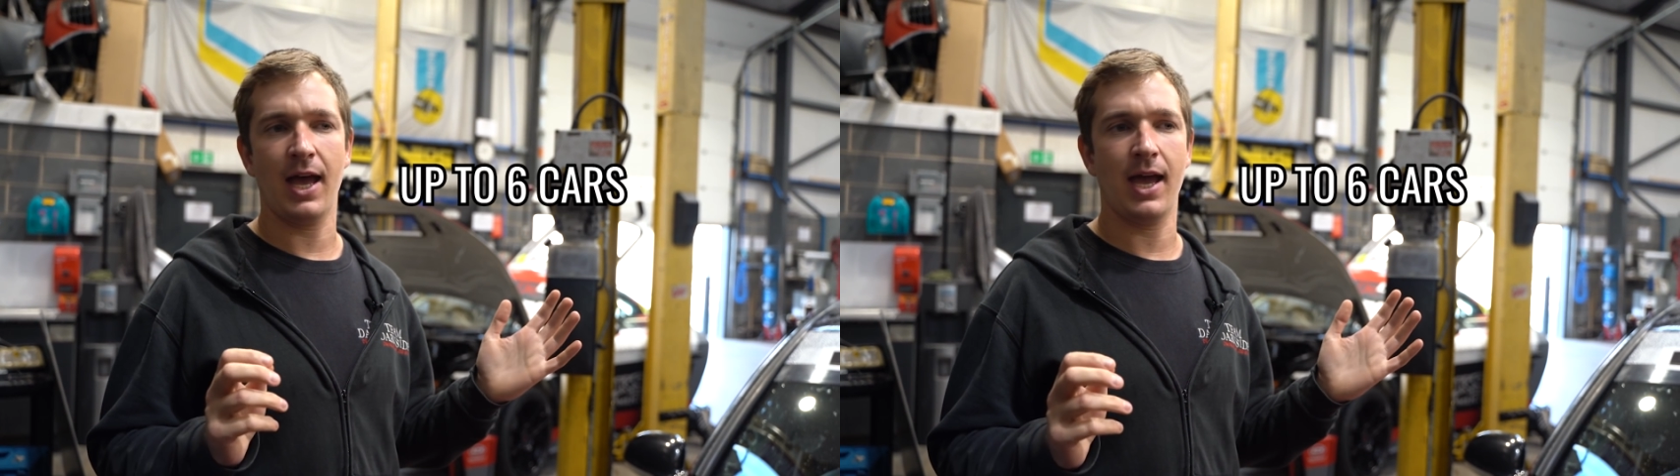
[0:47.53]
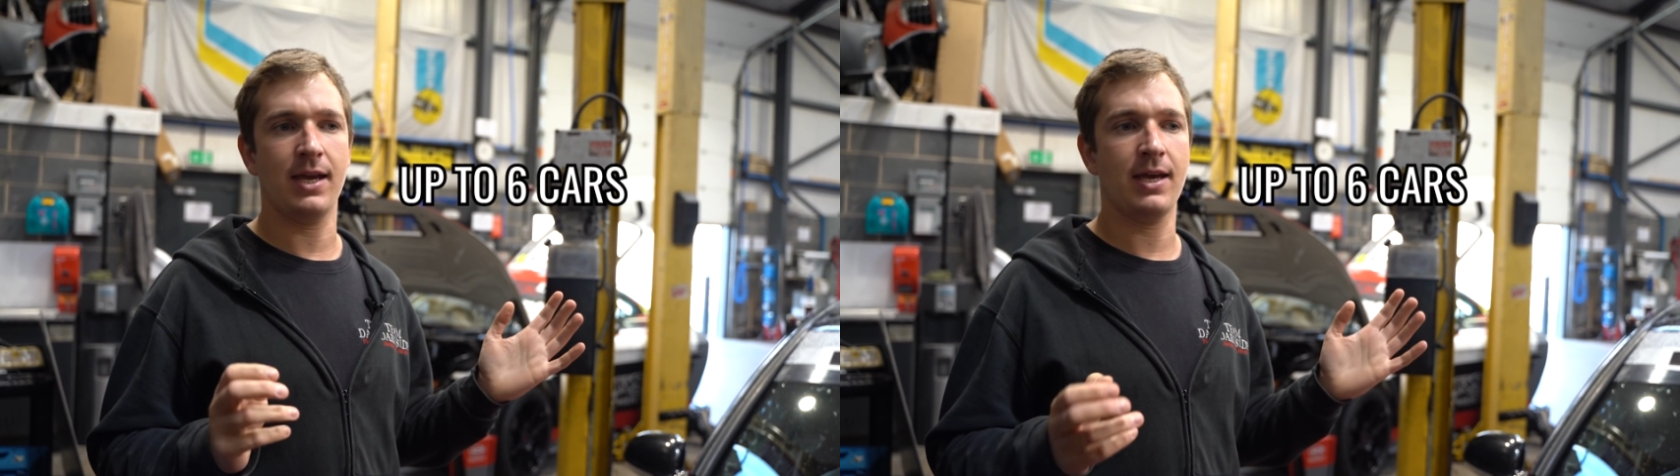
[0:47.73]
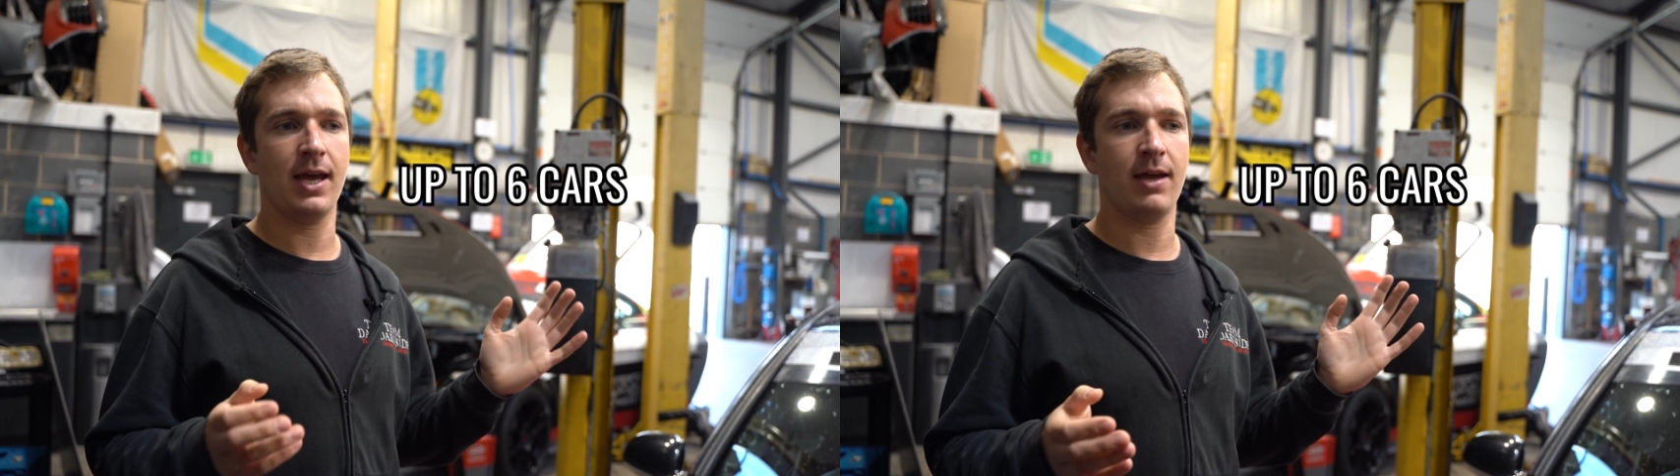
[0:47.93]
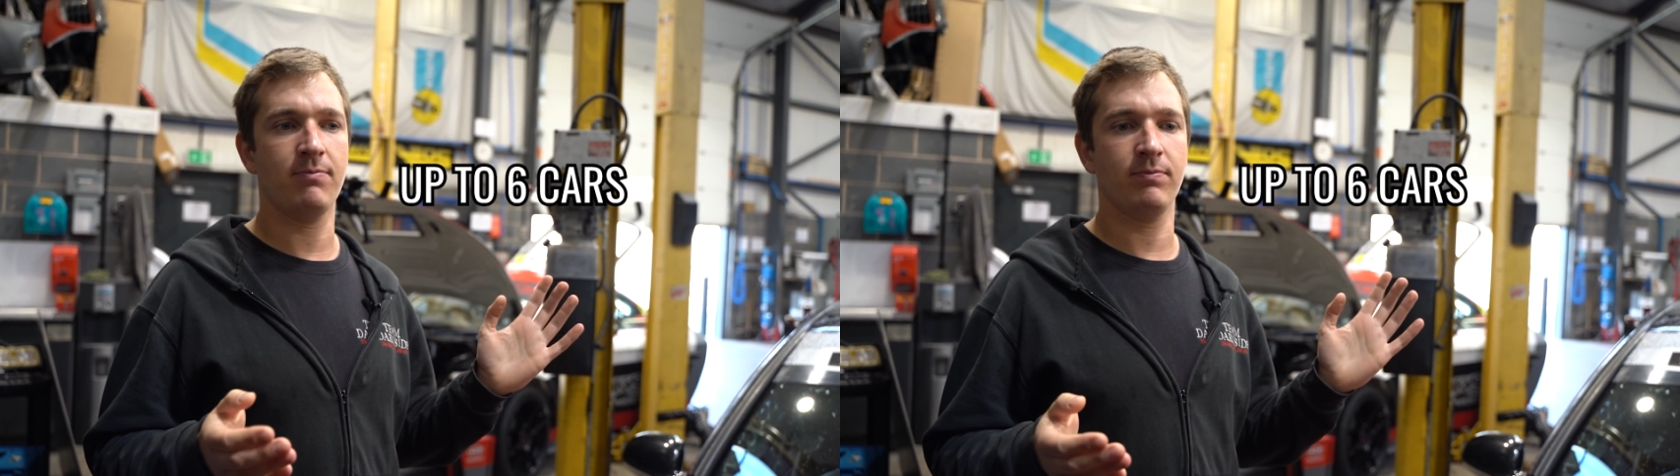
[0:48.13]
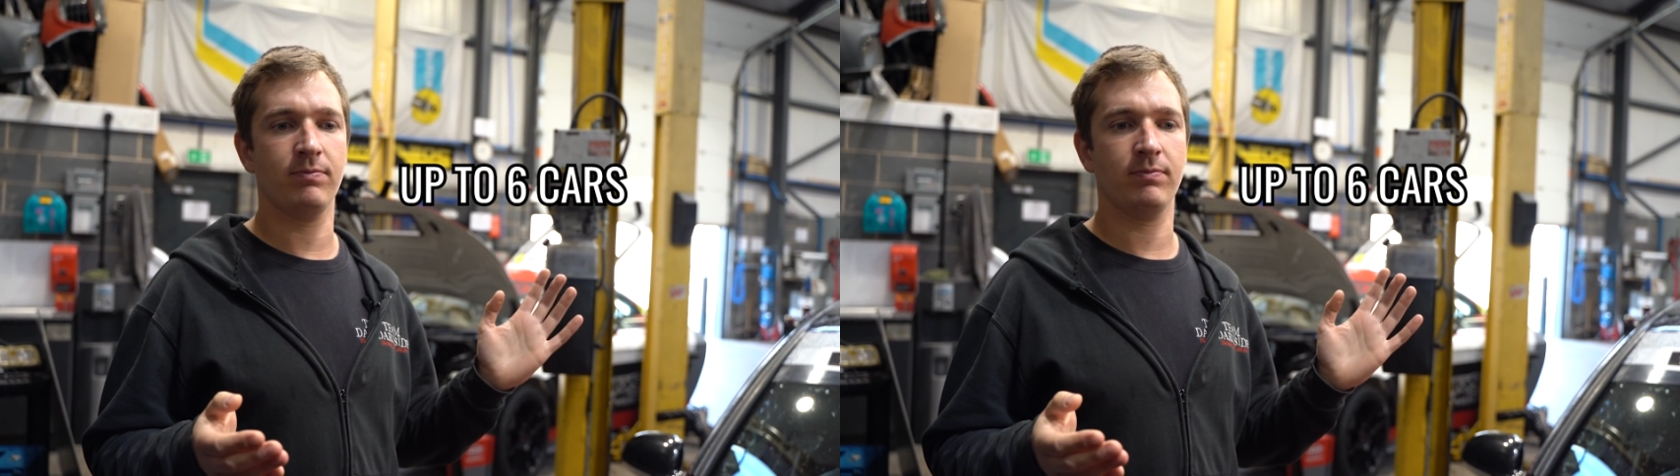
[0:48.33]

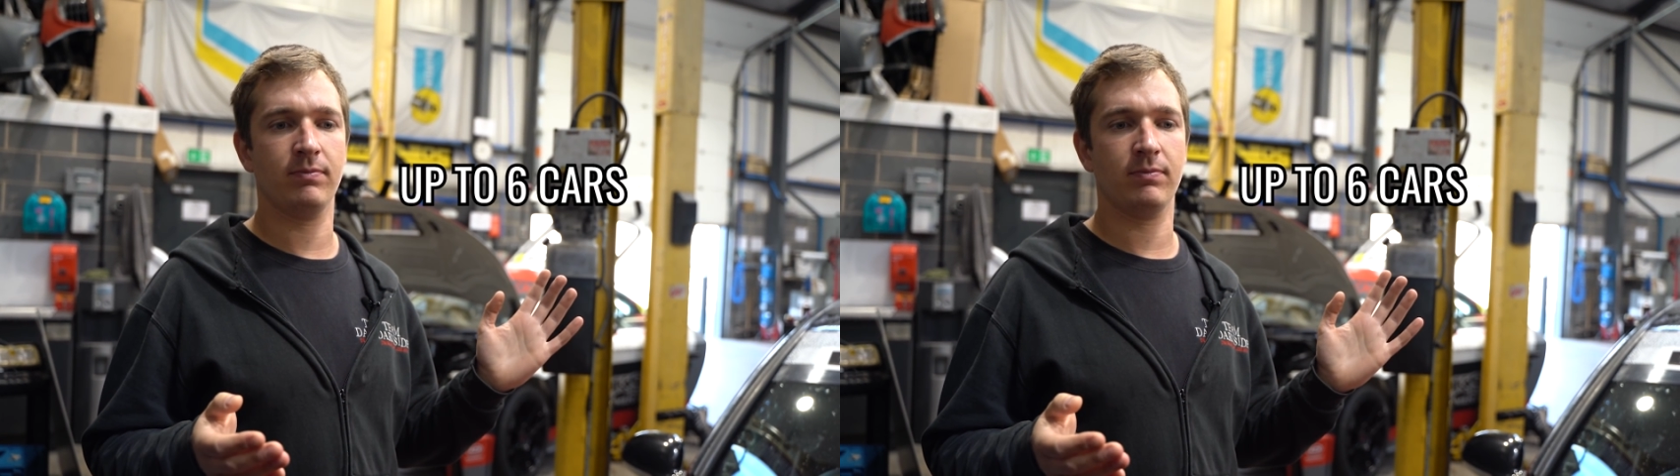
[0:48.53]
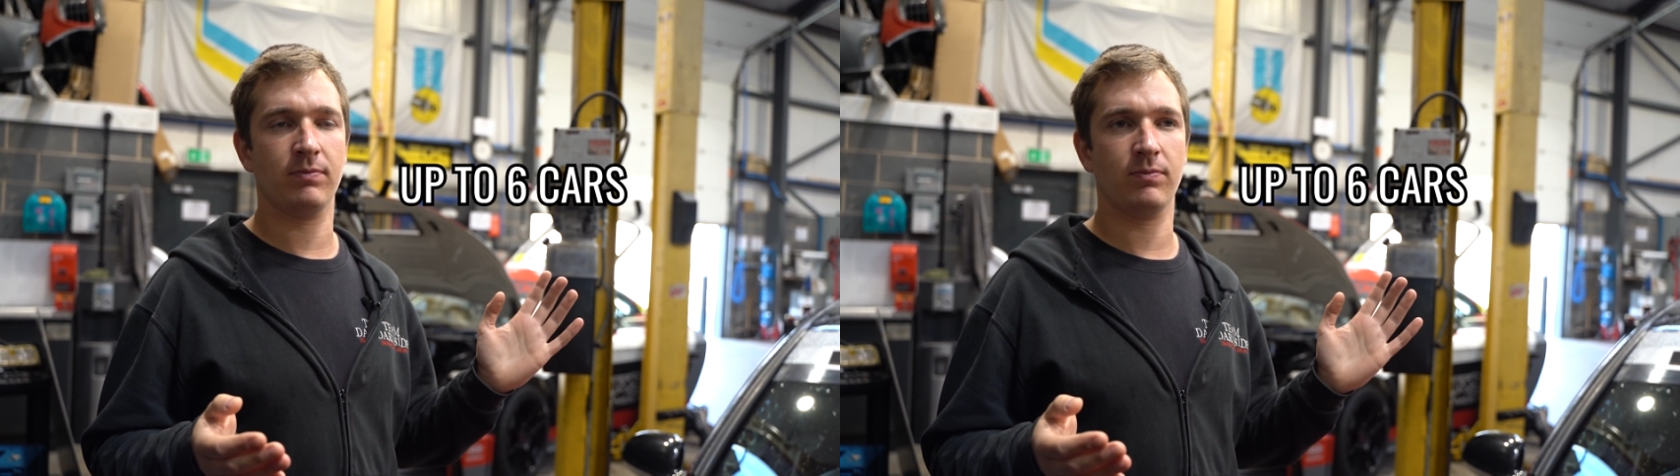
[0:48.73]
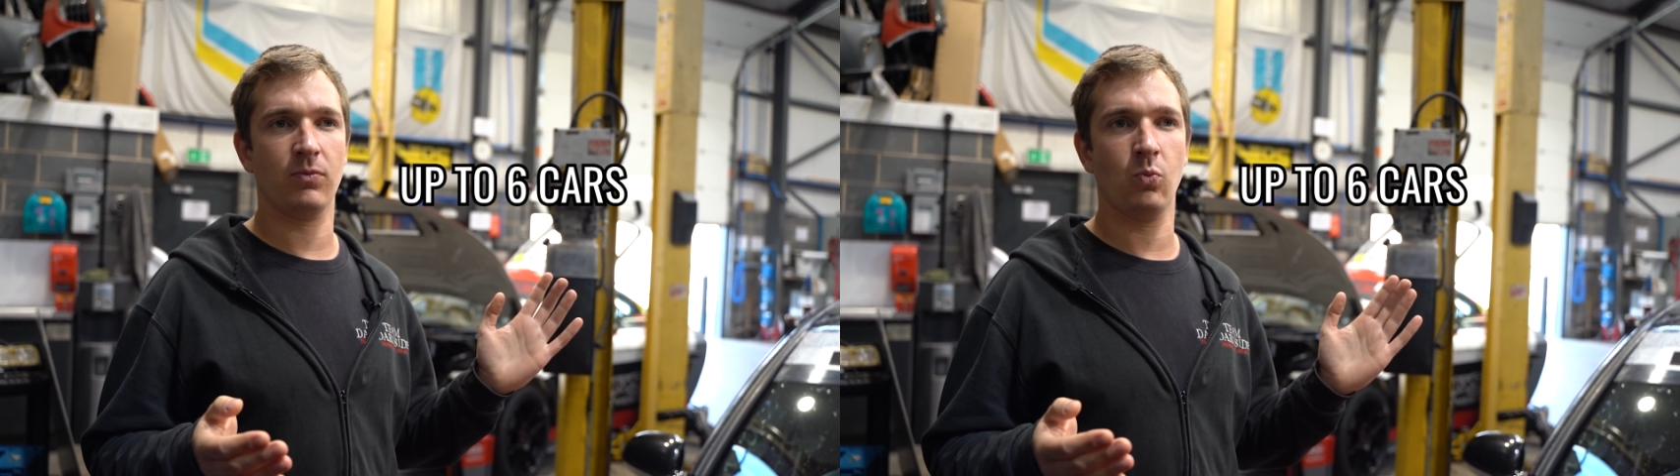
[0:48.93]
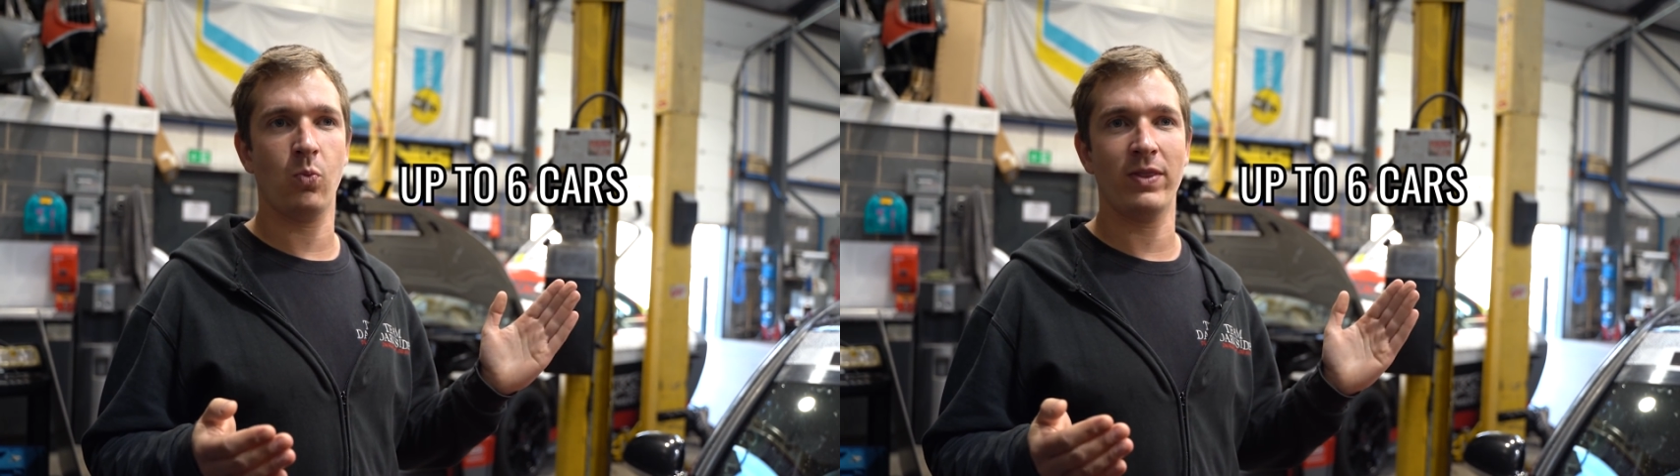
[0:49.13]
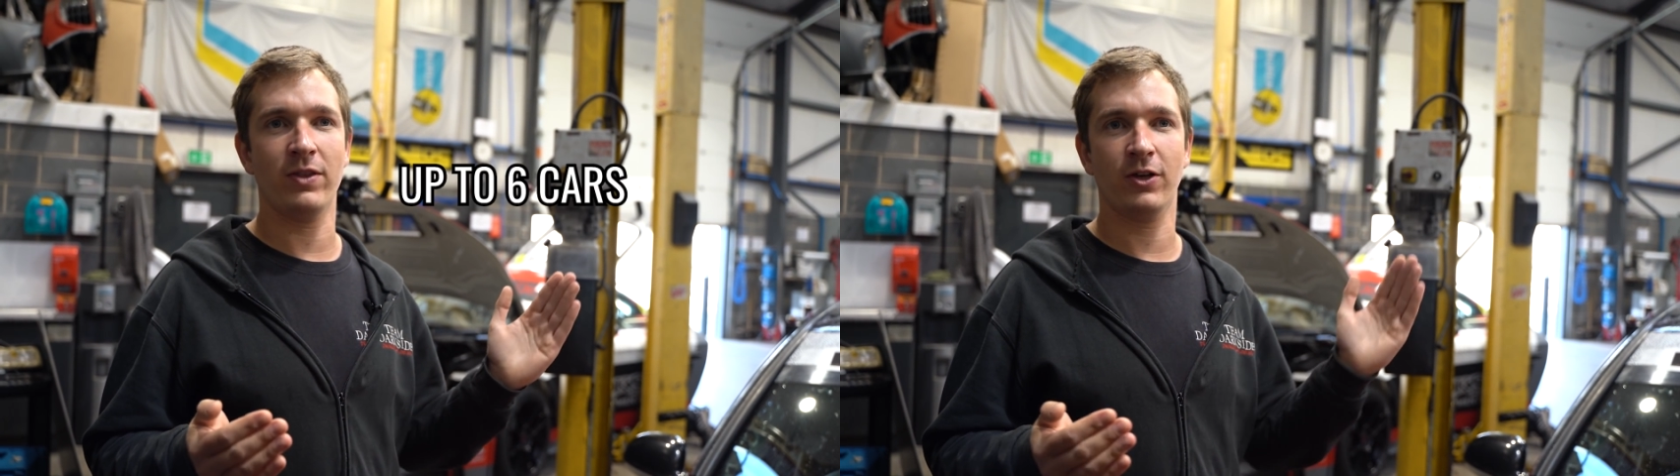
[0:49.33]
And when they're